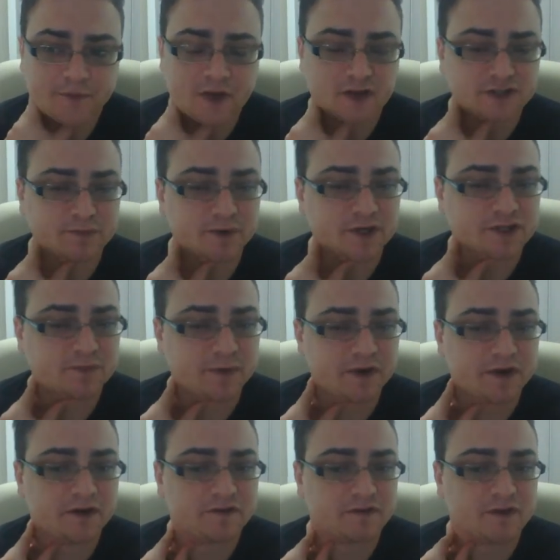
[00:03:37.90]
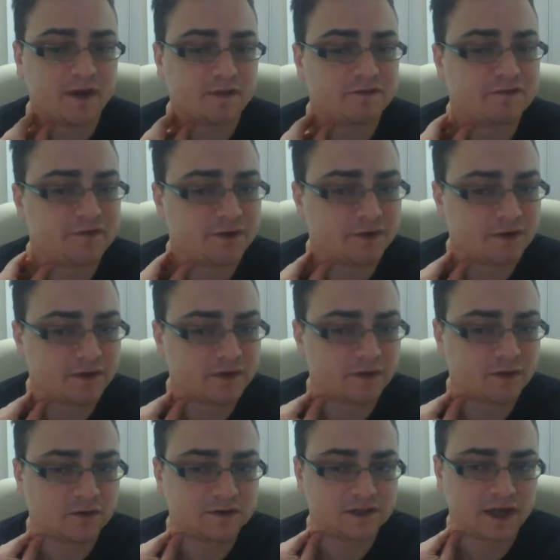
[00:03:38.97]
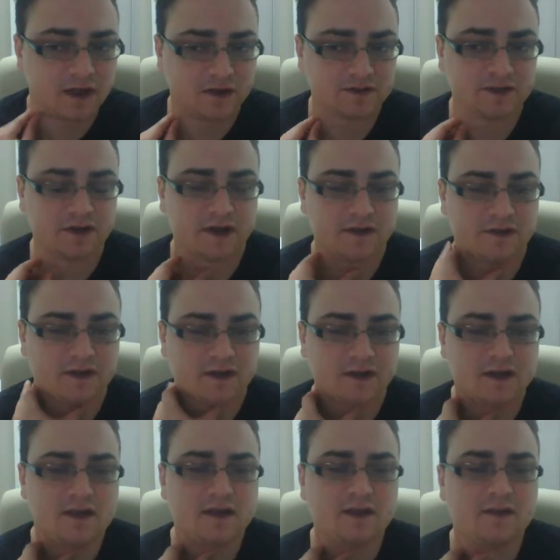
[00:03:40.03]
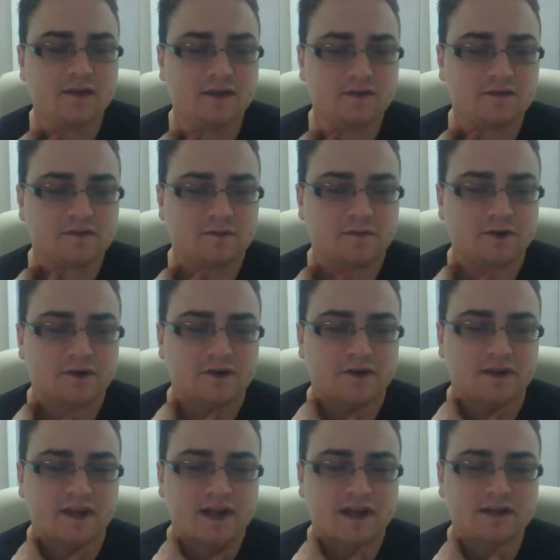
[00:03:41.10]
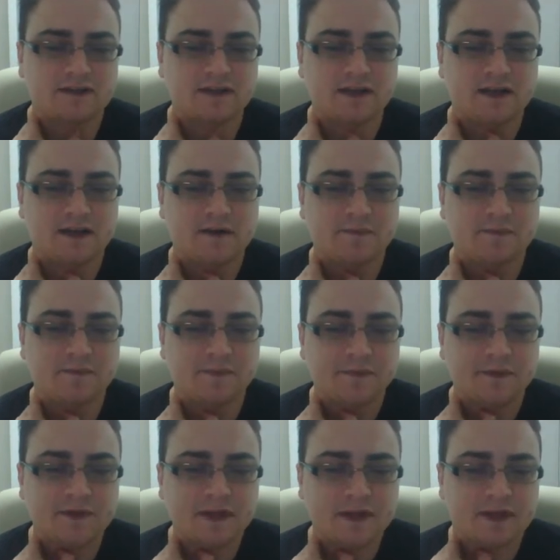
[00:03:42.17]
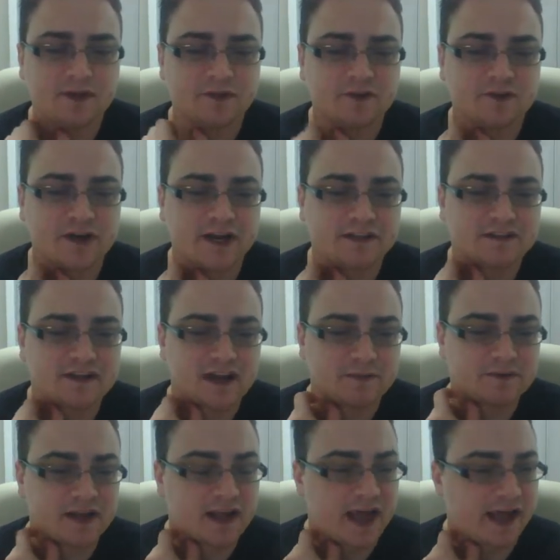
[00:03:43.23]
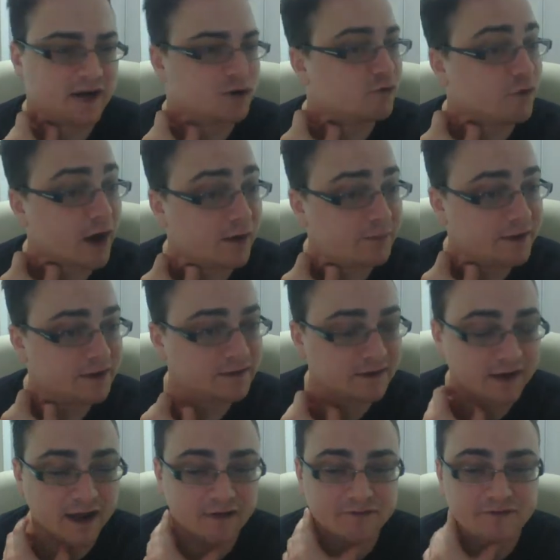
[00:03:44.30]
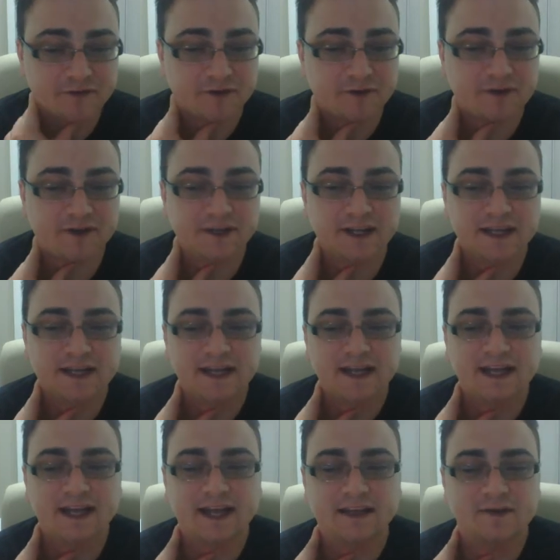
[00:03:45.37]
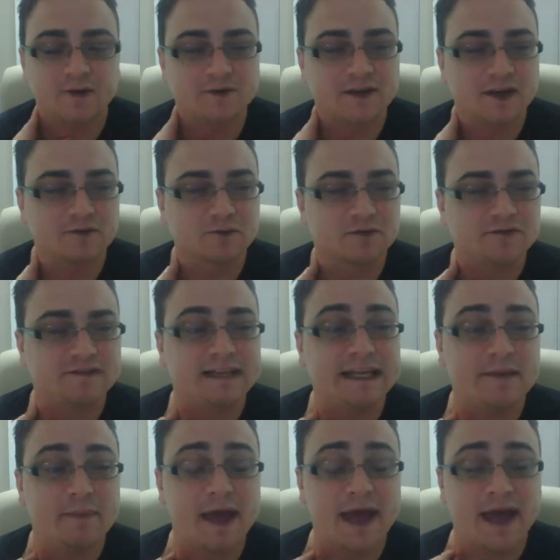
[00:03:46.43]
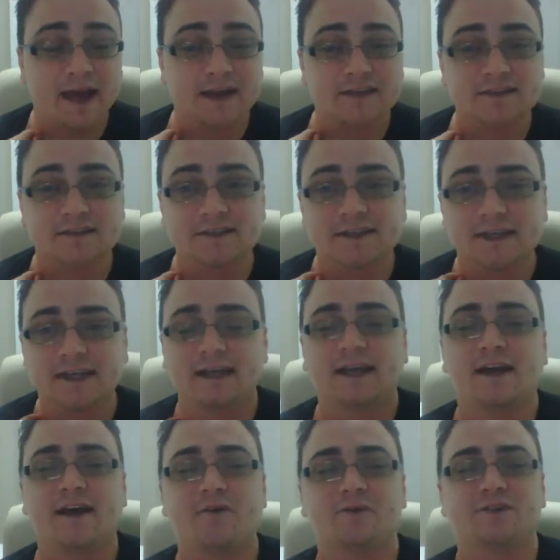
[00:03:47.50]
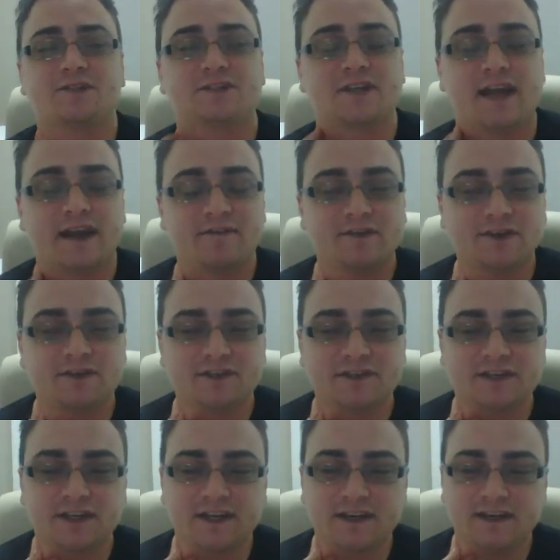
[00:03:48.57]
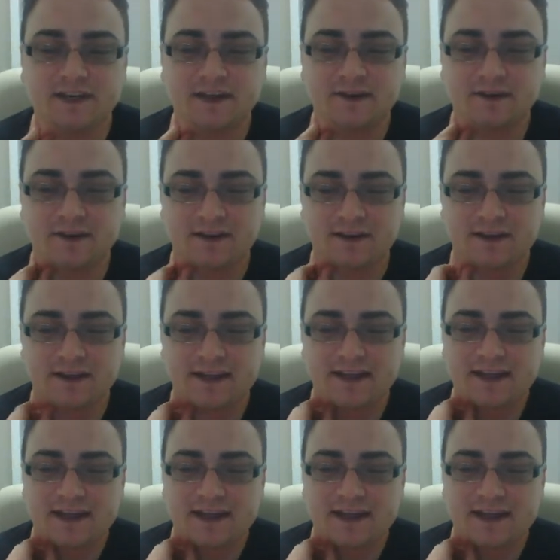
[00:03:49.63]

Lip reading: customer experience around the food in the hotels. I think they use the word that the train stops had grub, not food. The hotels were flea bags, which is kind of interesting. And